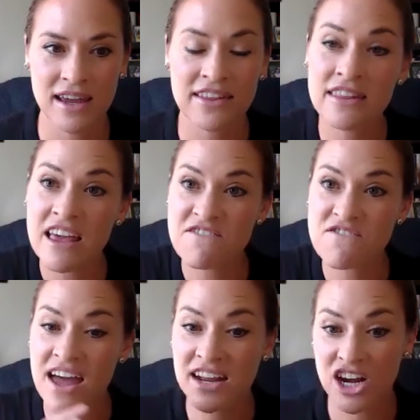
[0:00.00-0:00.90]
And then they
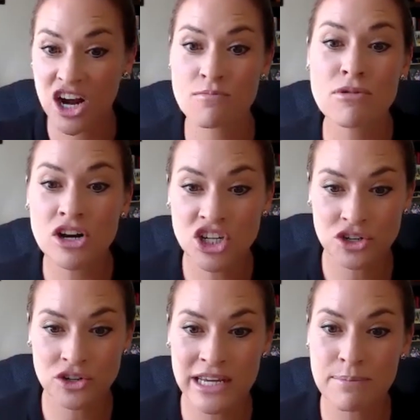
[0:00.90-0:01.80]
fed a
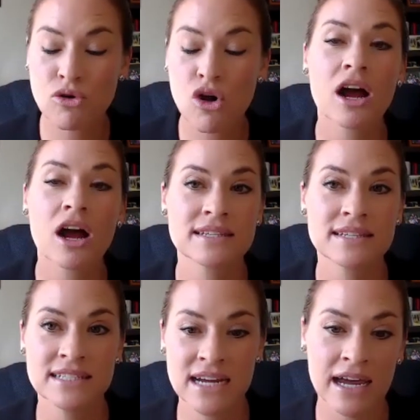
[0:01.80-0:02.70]
commercially
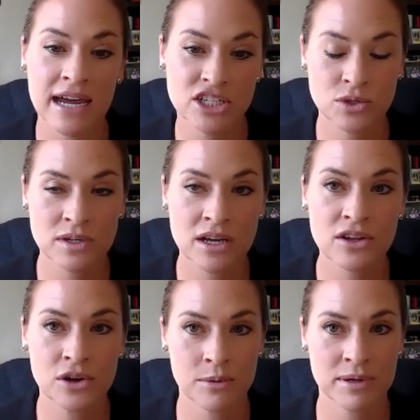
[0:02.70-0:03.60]
processed diet to
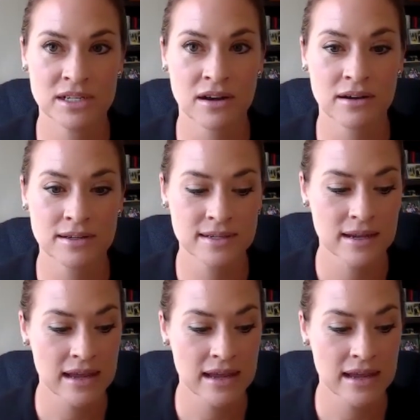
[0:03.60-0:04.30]
another group of dogs.